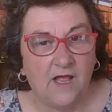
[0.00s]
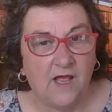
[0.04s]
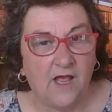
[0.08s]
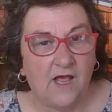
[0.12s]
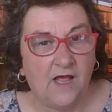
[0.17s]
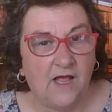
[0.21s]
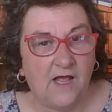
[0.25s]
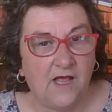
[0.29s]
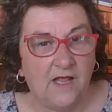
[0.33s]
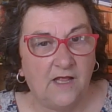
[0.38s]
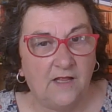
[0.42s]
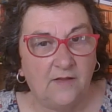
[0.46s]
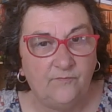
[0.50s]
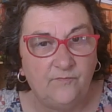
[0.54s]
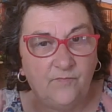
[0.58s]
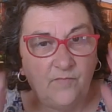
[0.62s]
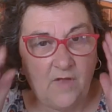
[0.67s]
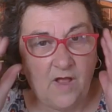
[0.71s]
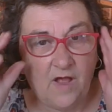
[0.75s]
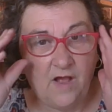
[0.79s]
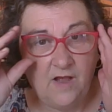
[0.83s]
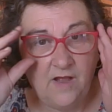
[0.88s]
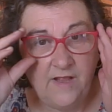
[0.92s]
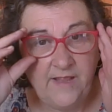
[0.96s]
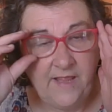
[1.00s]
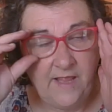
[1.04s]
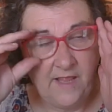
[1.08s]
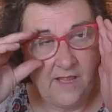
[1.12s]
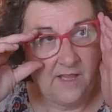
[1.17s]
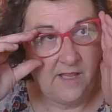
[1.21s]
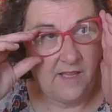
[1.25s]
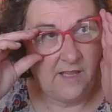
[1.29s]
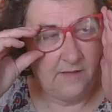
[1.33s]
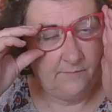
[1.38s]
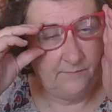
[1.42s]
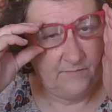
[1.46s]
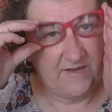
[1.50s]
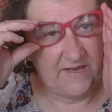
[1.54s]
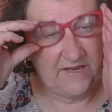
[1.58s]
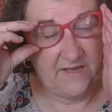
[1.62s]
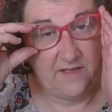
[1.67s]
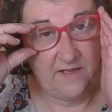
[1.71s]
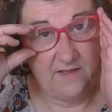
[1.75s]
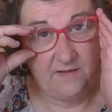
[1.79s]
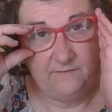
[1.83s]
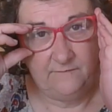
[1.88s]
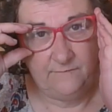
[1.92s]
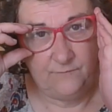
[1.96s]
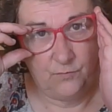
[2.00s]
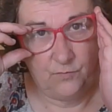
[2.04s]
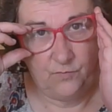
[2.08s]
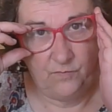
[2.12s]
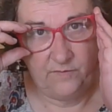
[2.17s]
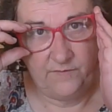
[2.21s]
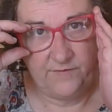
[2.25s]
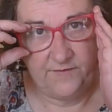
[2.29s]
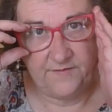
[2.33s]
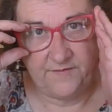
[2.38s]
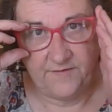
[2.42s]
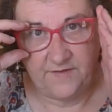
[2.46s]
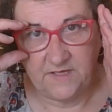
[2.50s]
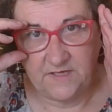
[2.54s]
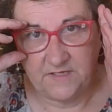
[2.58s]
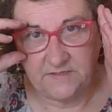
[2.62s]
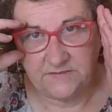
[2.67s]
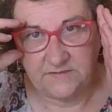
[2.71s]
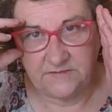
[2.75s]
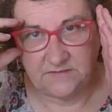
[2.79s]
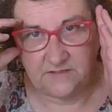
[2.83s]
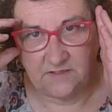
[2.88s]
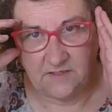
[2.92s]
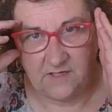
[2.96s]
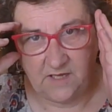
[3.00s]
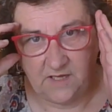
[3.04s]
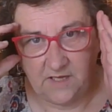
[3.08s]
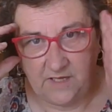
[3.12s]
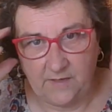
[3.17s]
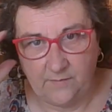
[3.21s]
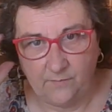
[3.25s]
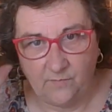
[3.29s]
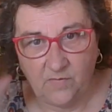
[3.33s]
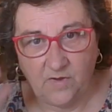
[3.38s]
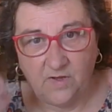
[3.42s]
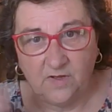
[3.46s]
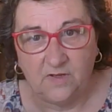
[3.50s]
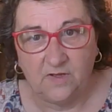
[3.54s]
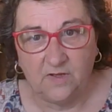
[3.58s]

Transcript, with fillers: Um, I am here for the third time,